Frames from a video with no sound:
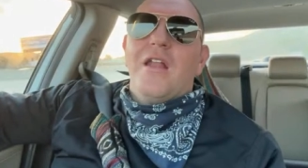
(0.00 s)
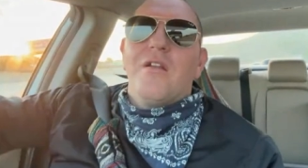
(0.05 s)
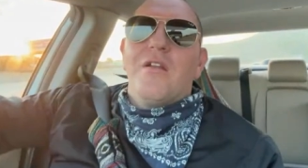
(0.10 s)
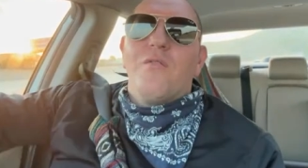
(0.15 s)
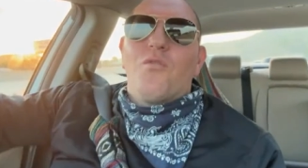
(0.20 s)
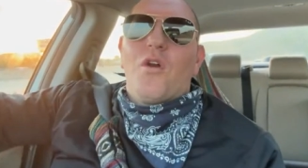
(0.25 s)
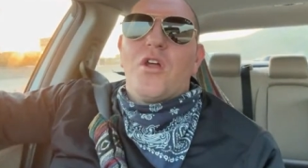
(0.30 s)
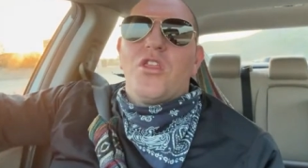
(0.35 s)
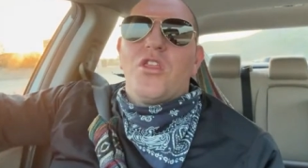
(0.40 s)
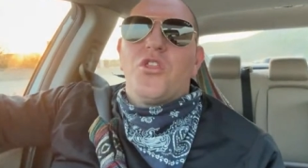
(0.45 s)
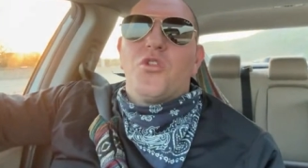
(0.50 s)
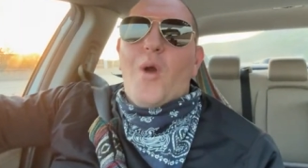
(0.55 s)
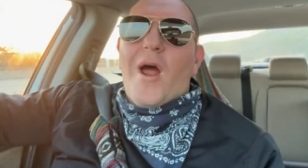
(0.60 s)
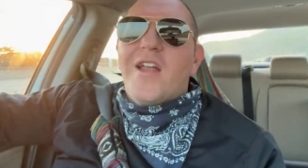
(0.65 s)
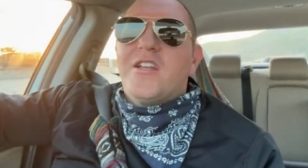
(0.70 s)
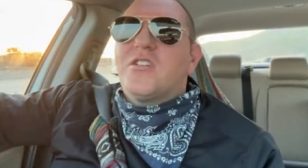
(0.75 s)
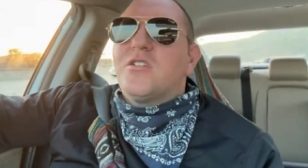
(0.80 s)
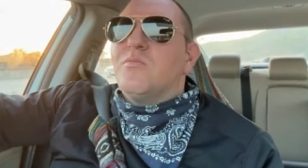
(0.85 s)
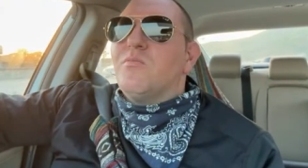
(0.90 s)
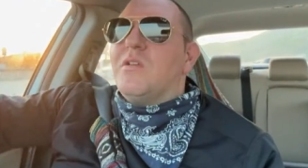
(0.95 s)
of
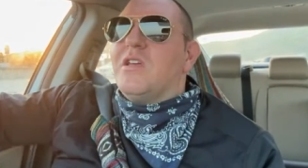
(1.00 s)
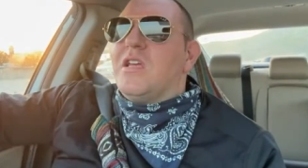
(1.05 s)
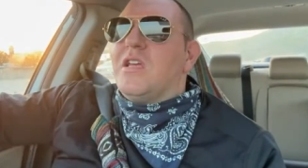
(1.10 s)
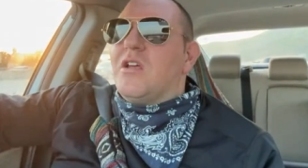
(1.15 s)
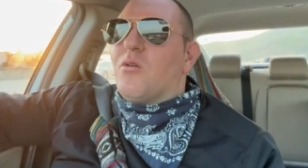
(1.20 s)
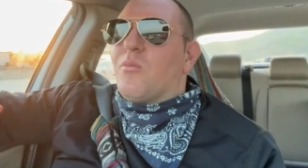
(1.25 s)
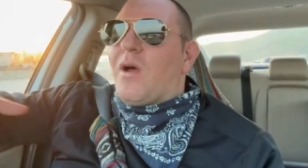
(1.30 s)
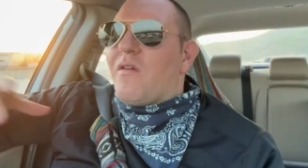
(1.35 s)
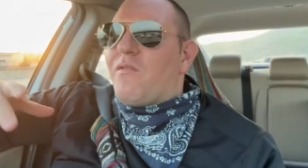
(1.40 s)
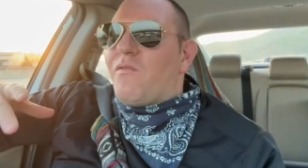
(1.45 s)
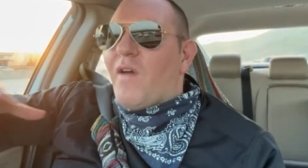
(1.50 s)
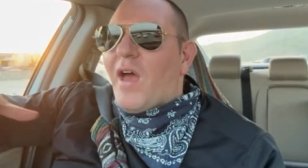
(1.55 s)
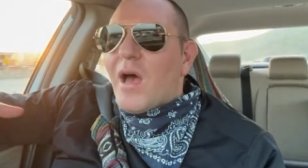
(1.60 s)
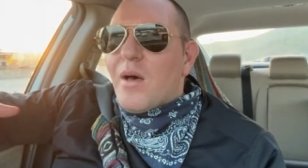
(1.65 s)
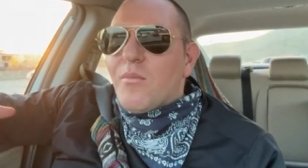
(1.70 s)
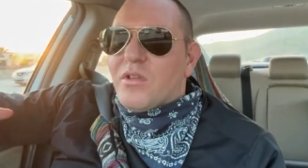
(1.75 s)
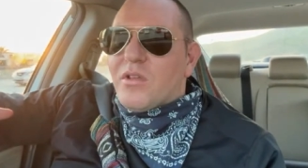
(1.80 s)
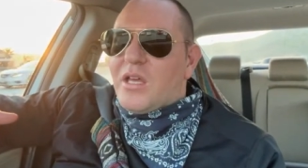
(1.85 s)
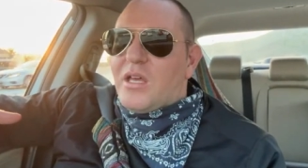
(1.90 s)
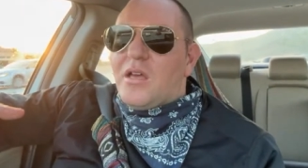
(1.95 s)
threat to me or my
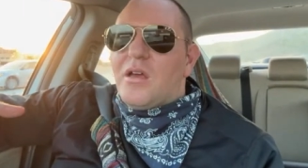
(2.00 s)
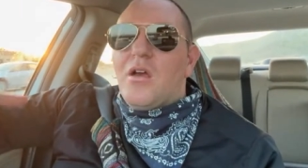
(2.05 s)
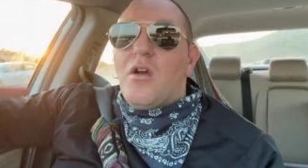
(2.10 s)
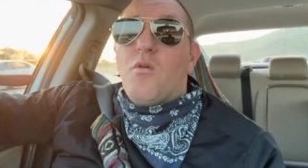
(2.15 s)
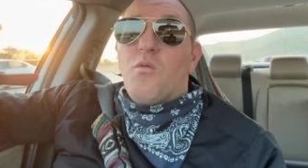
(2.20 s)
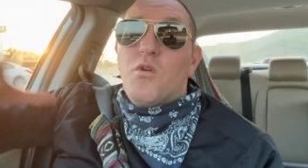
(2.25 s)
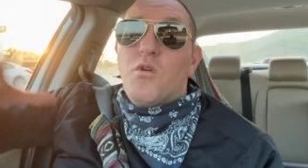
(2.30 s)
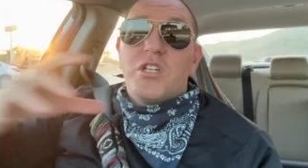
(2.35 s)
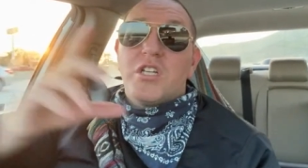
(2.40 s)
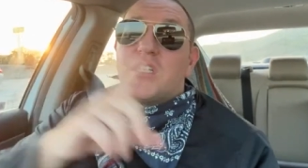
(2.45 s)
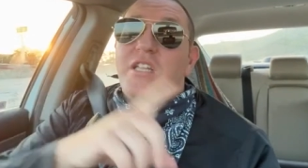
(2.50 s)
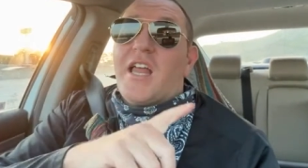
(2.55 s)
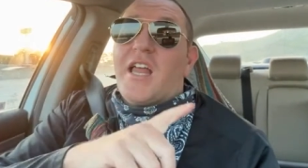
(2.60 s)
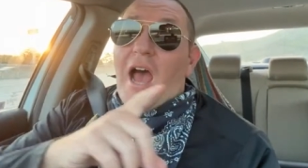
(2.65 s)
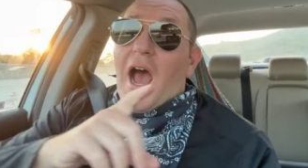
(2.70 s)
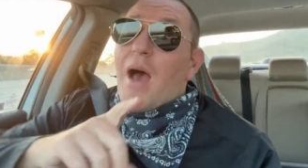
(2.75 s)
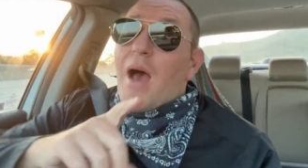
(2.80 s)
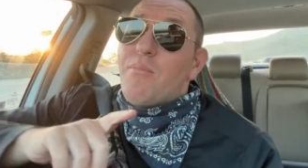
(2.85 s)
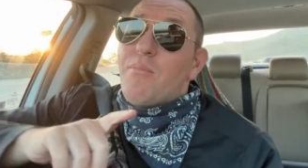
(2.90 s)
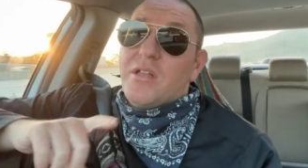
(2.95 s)
family, which has
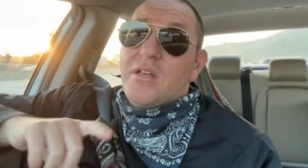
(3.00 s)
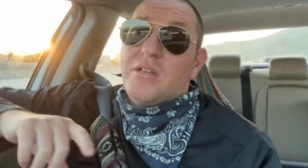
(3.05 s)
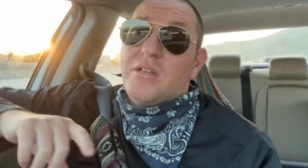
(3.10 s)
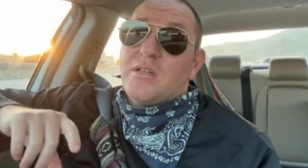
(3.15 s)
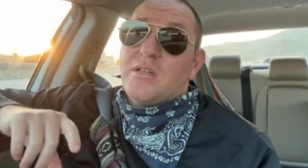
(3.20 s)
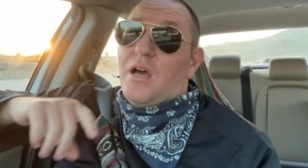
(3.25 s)
happened.